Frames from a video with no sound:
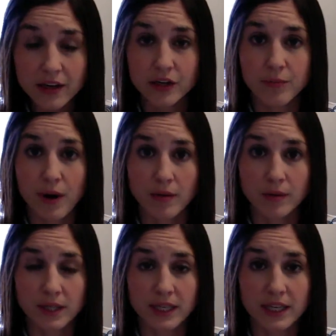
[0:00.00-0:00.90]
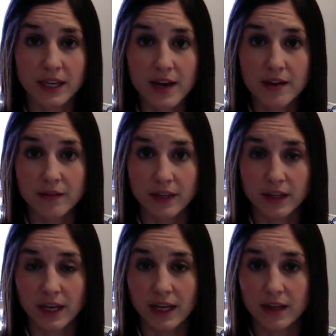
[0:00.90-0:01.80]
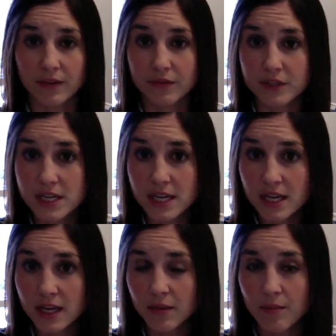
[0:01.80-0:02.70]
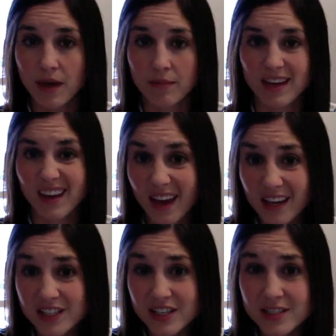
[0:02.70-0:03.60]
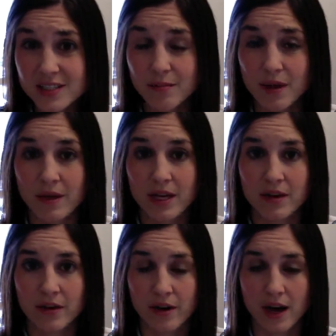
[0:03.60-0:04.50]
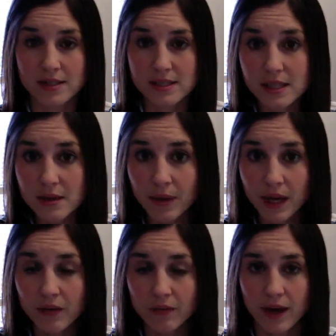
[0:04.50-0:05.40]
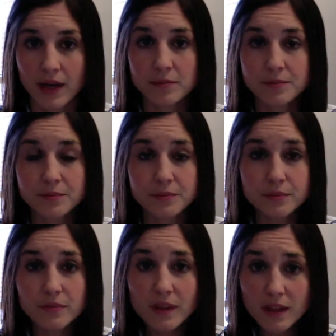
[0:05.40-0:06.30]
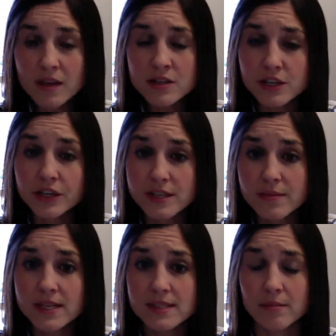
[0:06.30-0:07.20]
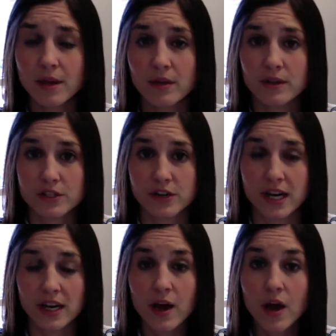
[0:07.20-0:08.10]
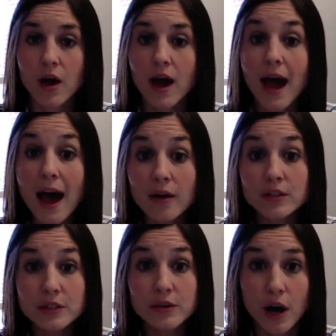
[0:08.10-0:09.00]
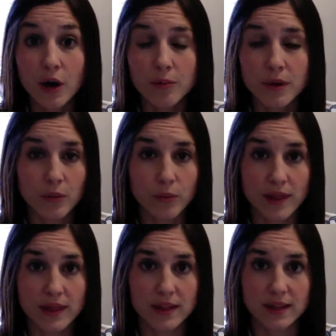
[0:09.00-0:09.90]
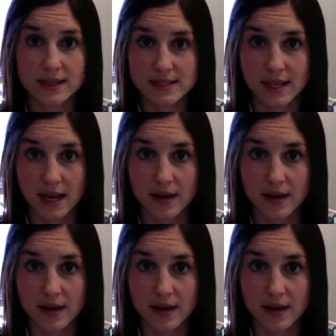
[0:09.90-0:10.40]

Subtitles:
you're probably feeling fatigue, maybe anxious, maybe you're not sleeping, right? So you're exhibiting some level of strain. How do you cope with this then?